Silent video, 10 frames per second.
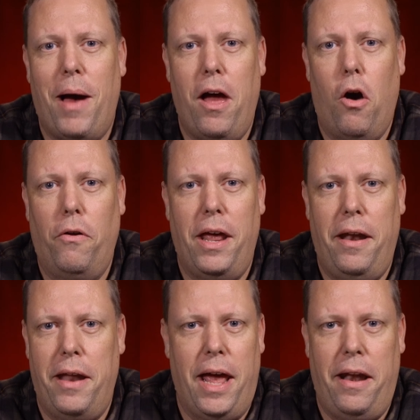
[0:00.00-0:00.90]
my own,
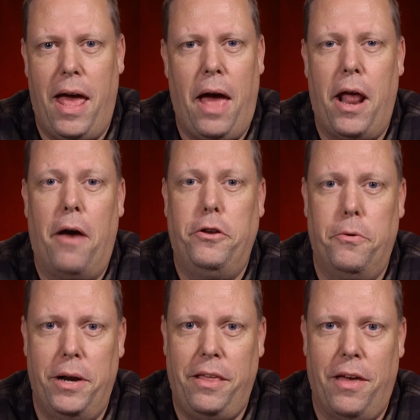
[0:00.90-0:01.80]
and and i now
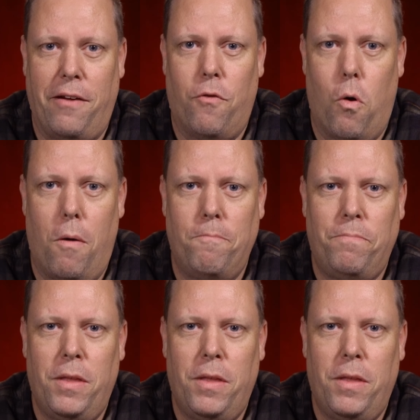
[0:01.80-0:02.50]
do anything for them.